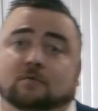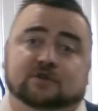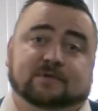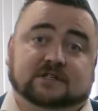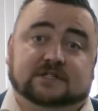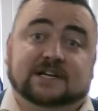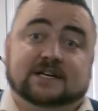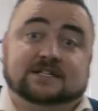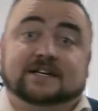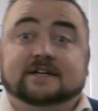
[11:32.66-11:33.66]
Which brings us
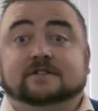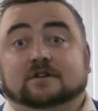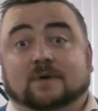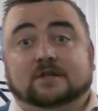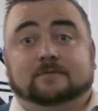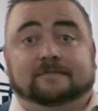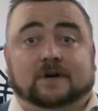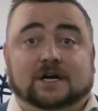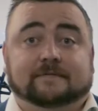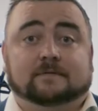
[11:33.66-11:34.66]
lastly to question
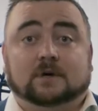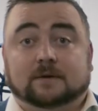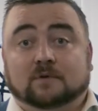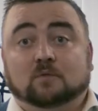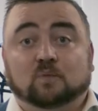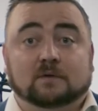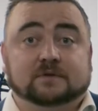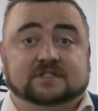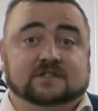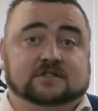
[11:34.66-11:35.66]
5.
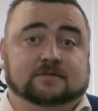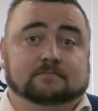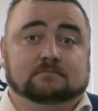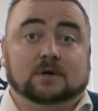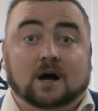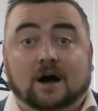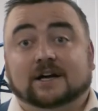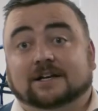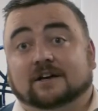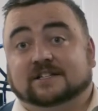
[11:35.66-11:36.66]
Will the system
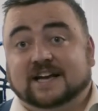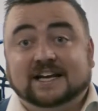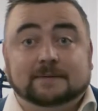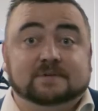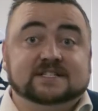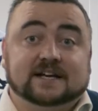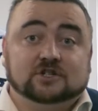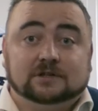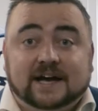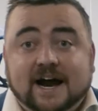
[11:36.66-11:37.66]
highlight any
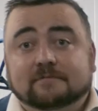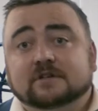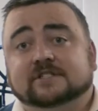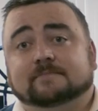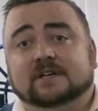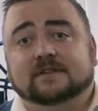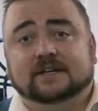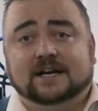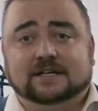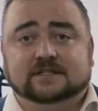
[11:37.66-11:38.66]
potential errors in
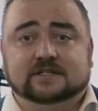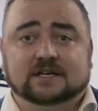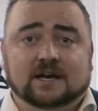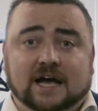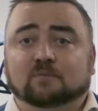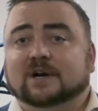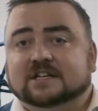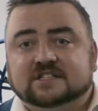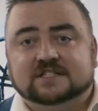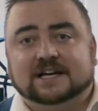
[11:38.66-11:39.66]
the analysis, and
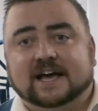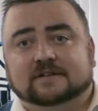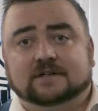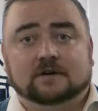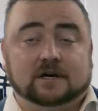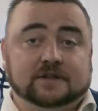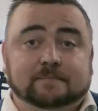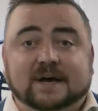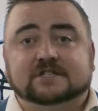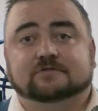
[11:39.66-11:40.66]
will it select
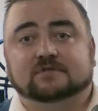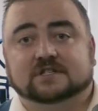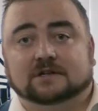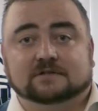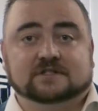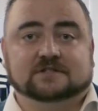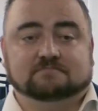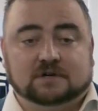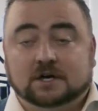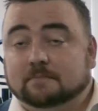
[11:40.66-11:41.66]
the best
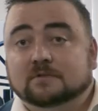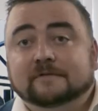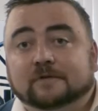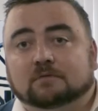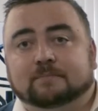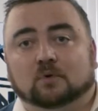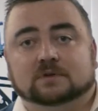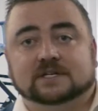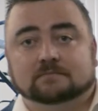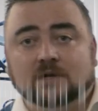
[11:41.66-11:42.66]
results for
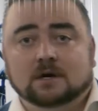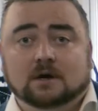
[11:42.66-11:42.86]
reporting?